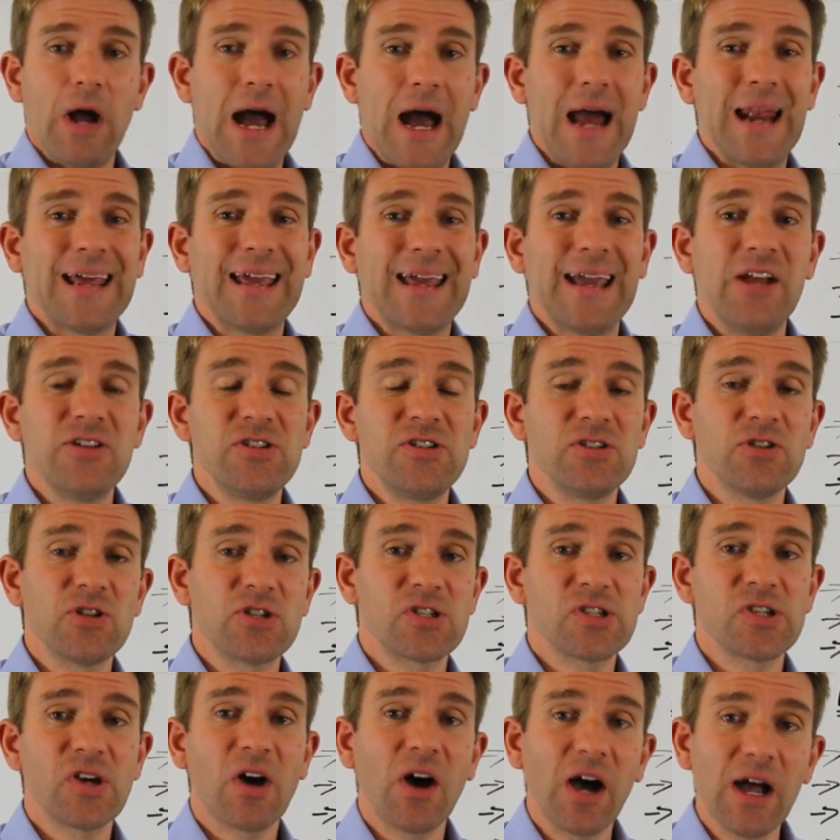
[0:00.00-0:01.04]
allocating the
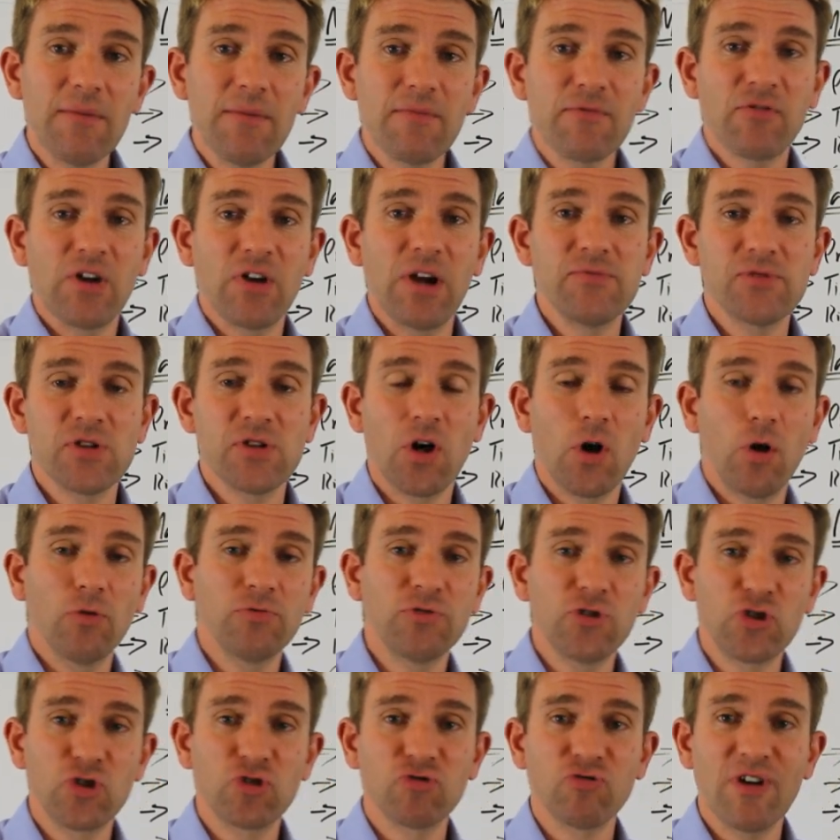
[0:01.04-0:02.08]
time frame to
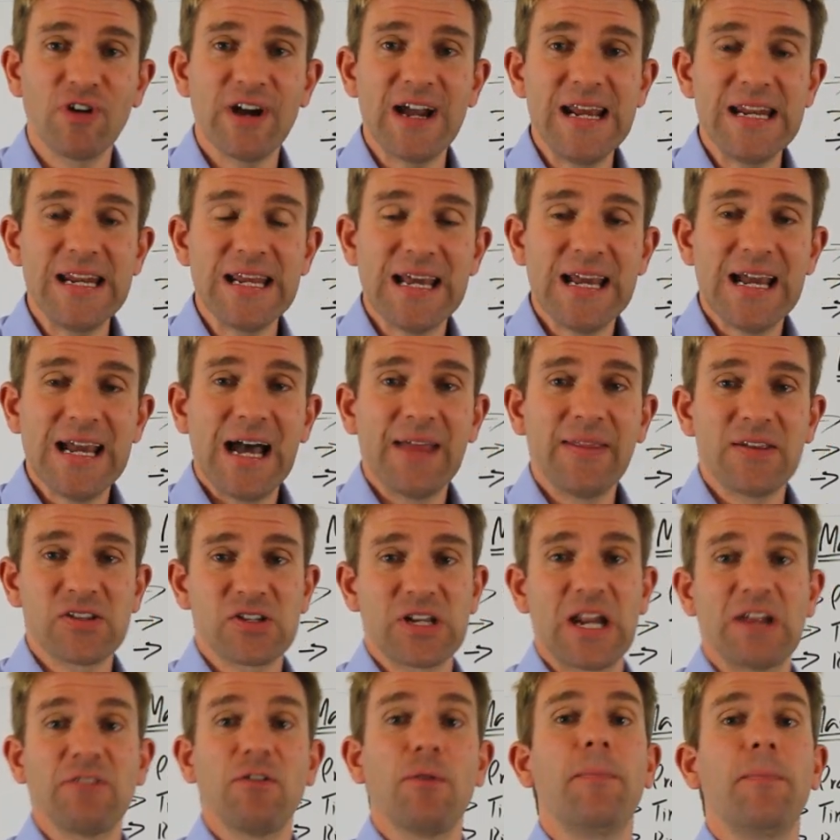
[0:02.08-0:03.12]
hold the trade and that's
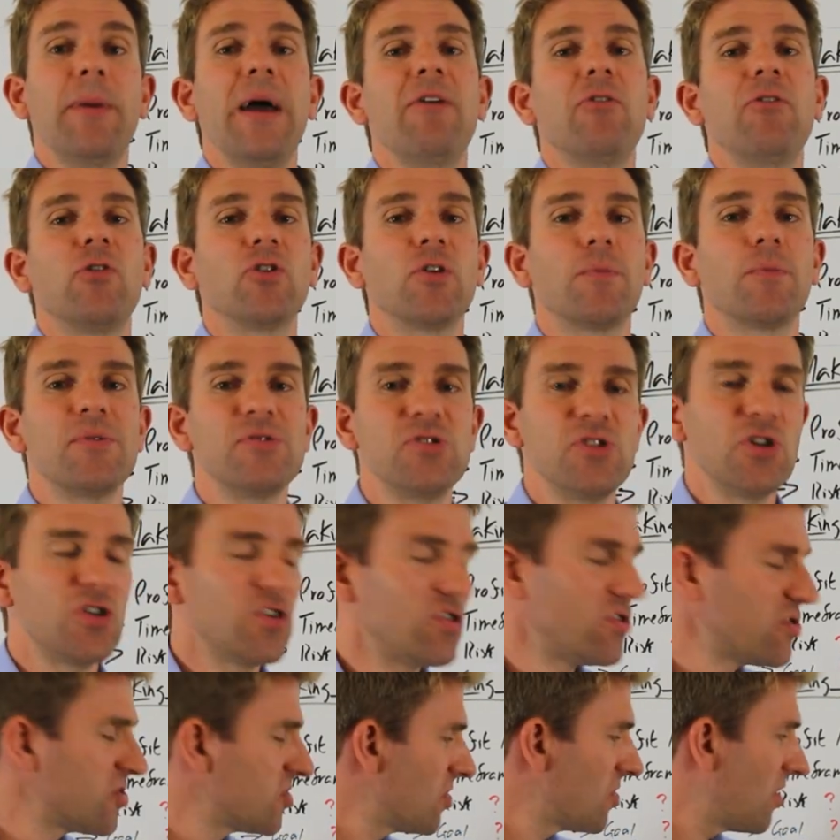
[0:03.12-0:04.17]
going to have a bearing on the
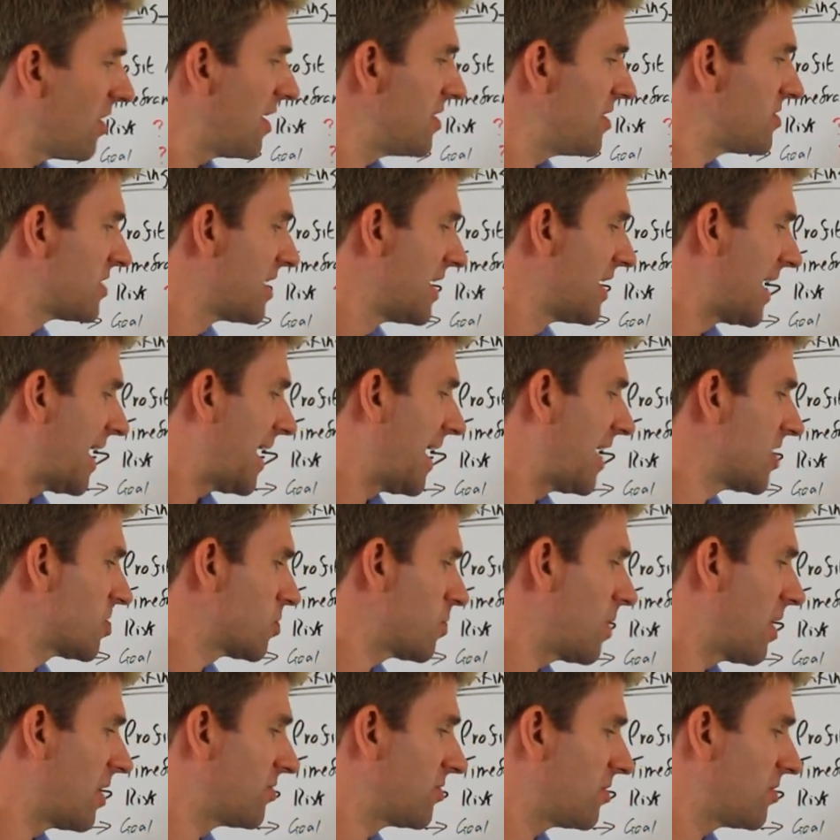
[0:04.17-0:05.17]
position size as well.